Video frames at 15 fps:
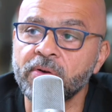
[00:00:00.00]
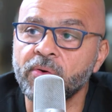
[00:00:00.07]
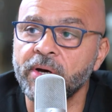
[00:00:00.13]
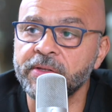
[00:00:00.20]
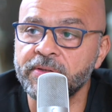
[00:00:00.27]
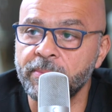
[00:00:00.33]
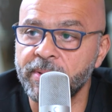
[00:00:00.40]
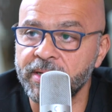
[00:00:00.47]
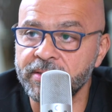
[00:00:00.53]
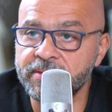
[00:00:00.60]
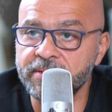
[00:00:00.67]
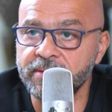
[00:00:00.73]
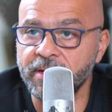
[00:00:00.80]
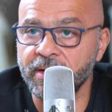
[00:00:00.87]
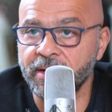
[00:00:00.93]
quite a
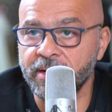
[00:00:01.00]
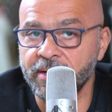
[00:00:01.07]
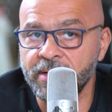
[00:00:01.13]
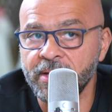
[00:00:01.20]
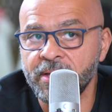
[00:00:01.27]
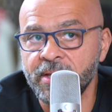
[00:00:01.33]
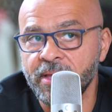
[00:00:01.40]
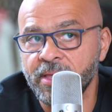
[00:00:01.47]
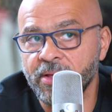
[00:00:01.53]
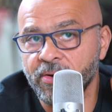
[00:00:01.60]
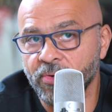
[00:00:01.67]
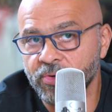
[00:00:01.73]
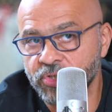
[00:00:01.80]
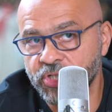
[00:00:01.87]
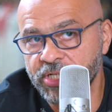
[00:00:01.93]
bit.
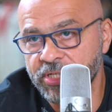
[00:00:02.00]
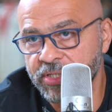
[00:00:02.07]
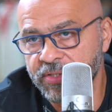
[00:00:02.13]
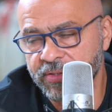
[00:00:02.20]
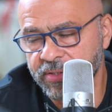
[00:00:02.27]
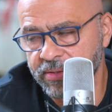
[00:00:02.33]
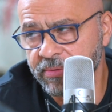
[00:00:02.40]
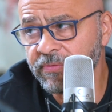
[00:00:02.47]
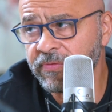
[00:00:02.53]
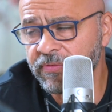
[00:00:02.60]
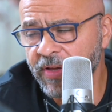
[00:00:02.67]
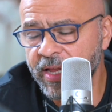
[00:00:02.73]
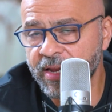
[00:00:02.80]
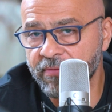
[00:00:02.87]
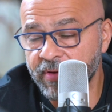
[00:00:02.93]
She's
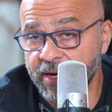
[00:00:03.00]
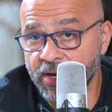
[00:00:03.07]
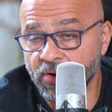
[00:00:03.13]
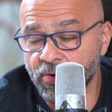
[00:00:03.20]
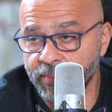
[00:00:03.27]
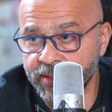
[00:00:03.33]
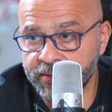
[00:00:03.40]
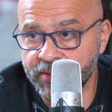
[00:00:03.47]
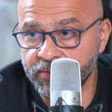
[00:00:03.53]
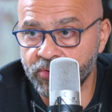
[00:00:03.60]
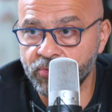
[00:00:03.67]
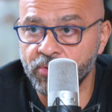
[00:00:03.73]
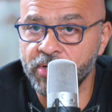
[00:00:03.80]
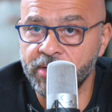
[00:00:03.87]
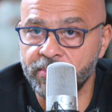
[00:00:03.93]
very, very committed
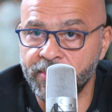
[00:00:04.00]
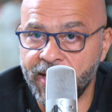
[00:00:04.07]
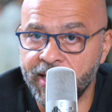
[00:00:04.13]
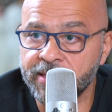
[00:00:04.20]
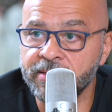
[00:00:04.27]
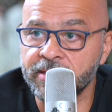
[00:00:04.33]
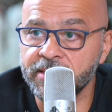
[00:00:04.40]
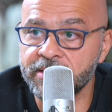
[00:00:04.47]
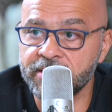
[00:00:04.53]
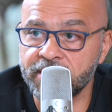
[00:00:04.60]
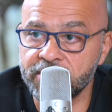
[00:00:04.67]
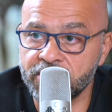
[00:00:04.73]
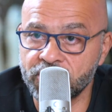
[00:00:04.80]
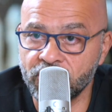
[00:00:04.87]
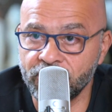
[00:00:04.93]
to her practice.
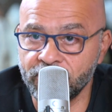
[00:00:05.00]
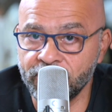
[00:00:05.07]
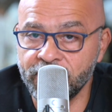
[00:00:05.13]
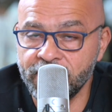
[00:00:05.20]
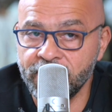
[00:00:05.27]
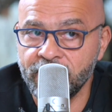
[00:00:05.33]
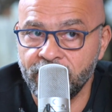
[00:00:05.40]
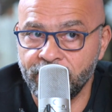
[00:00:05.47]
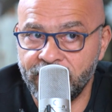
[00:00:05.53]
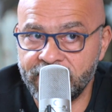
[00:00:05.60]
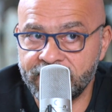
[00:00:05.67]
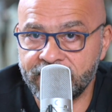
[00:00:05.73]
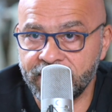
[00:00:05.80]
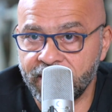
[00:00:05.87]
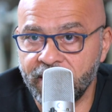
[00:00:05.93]
And so
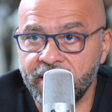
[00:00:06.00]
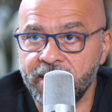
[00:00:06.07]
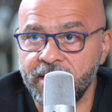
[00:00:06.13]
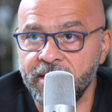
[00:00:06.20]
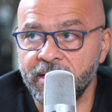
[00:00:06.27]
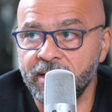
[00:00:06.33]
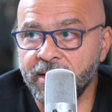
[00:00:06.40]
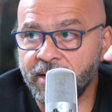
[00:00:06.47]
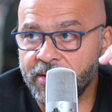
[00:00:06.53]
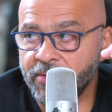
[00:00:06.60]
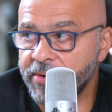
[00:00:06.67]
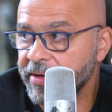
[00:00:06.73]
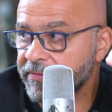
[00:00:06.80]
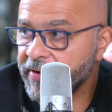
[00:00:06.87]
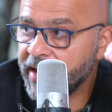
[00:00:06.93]
basically,
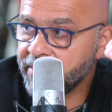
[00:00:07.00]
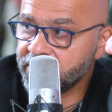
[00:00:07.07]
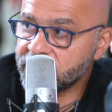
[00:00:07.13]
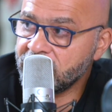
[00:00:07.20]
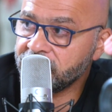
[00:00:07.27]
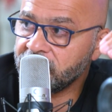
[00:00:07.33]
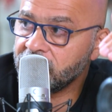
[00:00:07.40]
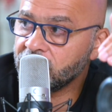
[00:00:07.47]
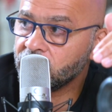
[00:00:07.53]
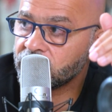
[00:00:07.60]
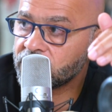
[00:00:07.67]
if I'm traveling on